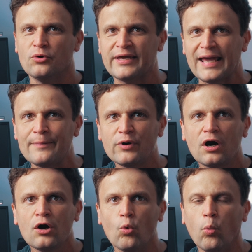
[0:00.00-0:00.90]
your
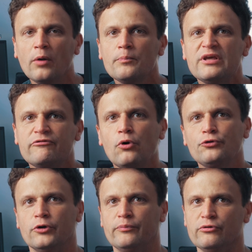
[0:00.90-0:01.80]
camera won't be
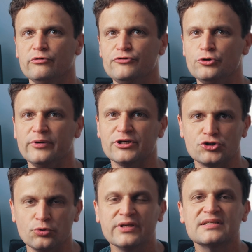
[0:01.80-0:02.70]
waterproof during
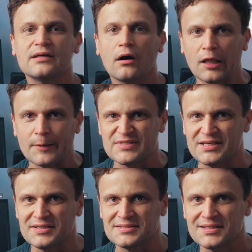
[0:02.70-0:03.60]
shooting star
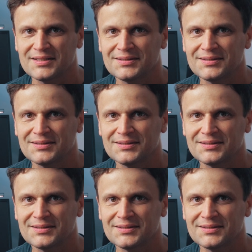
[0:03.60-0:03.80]
lapses.